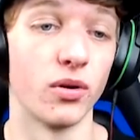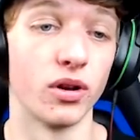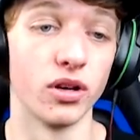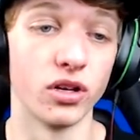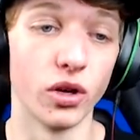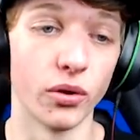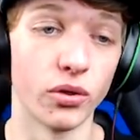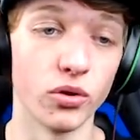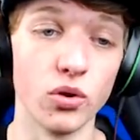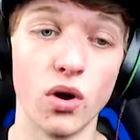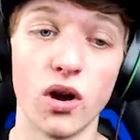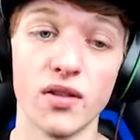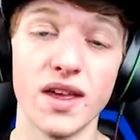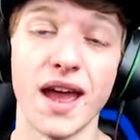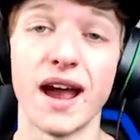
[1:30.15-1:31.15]
we're going to go
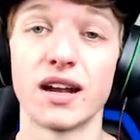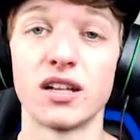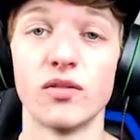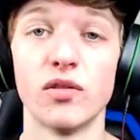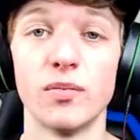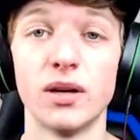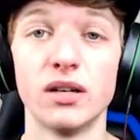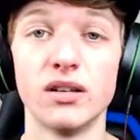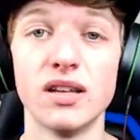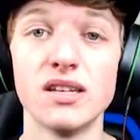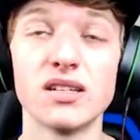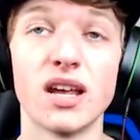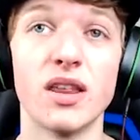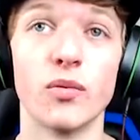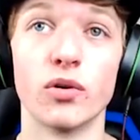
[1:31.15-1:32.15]
through all the active
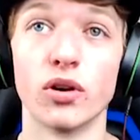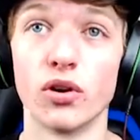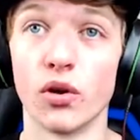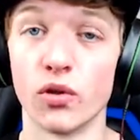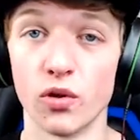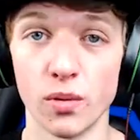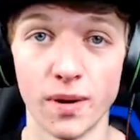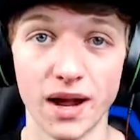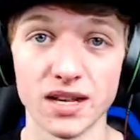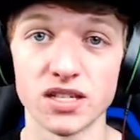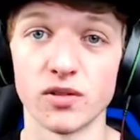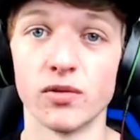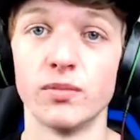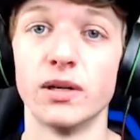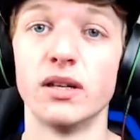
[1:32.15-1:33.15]
abilities, and then we're going to go through the
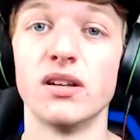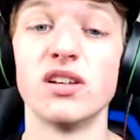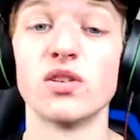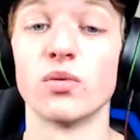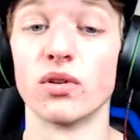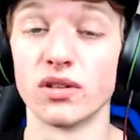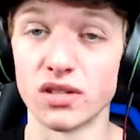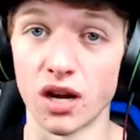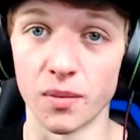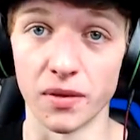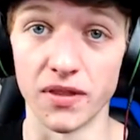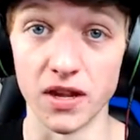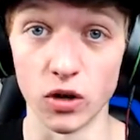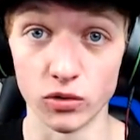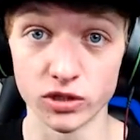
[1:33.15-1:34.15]
passive abilities, and we're going to talk
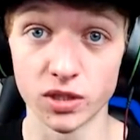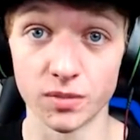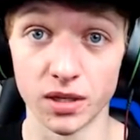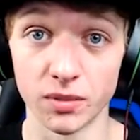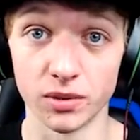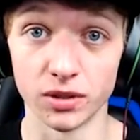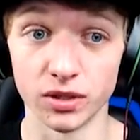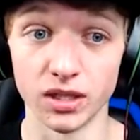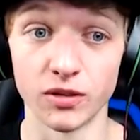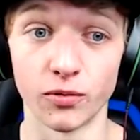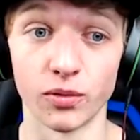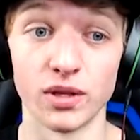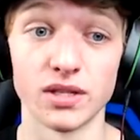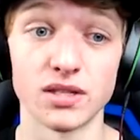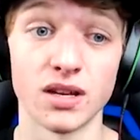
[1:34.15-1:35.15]
about the ultimate ability
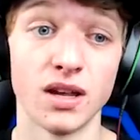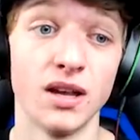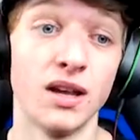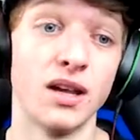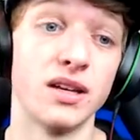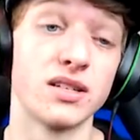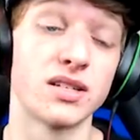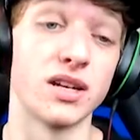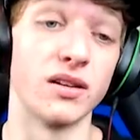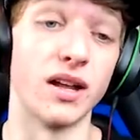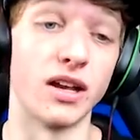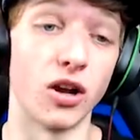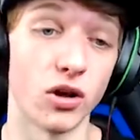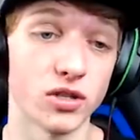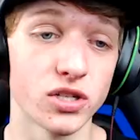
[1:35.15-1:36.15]
for this skill
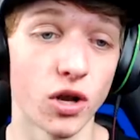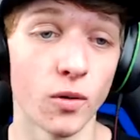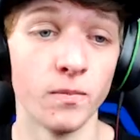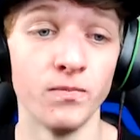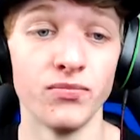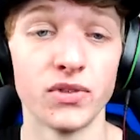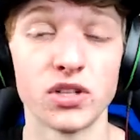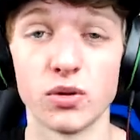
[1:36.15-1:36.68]
line also.